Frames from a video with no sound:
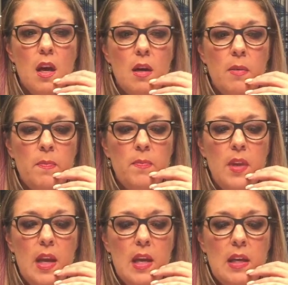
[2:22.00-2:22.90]

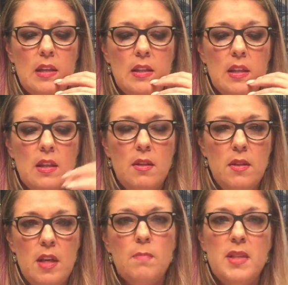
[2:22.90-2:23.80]
and
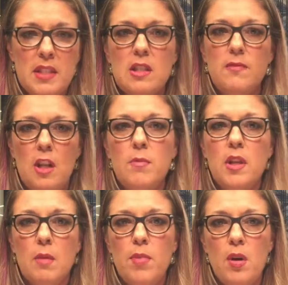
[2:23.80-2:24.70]
then a business
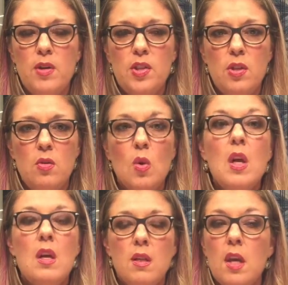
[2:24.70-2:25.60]
development component too
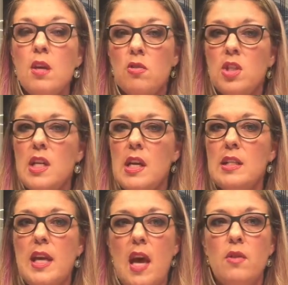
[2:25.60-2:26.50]
that
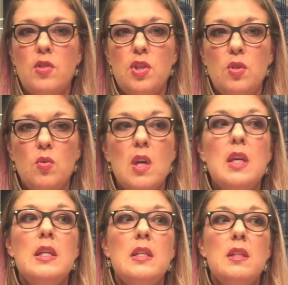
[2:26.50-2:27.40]
understands how to
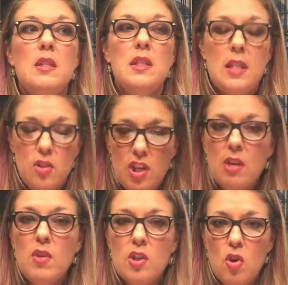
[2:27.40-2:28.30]

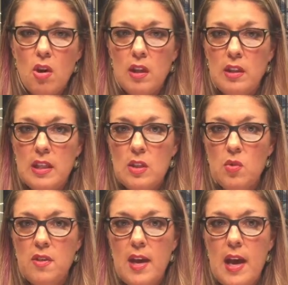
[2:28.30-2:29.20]
generate targeted
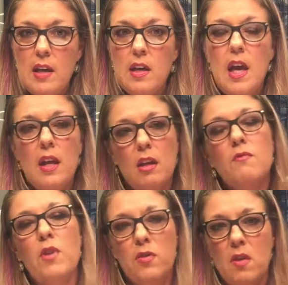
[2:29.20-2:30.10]
leads with that and
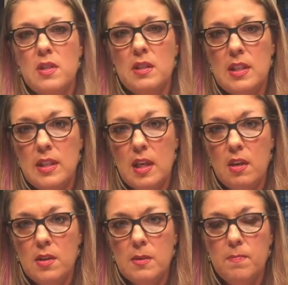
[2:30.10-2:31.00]
convert those into
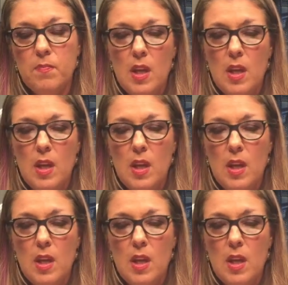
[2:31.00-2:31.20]
sales.